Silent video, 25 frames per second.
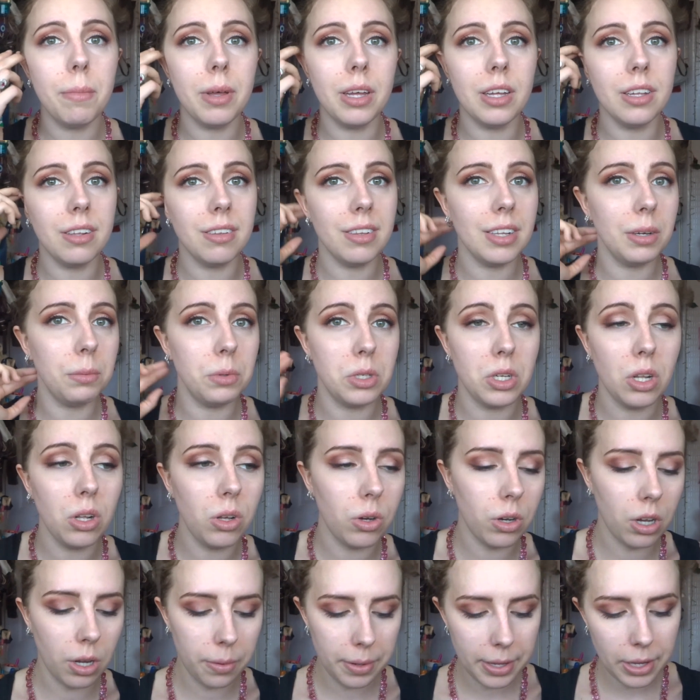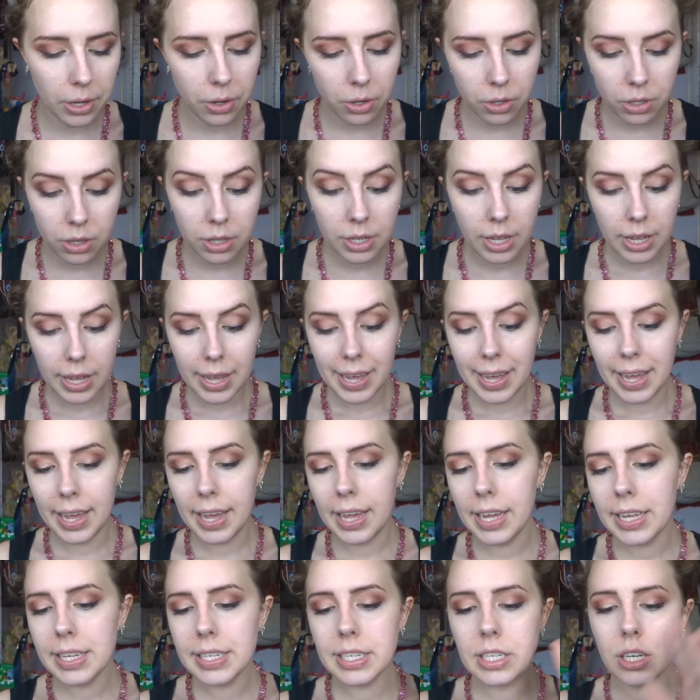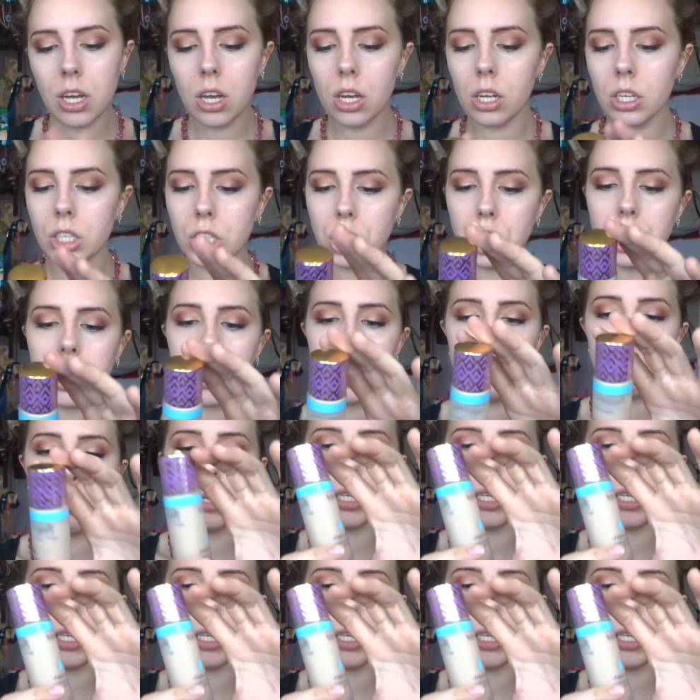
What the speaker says: and there was a lot going on. It is Tarte's Shape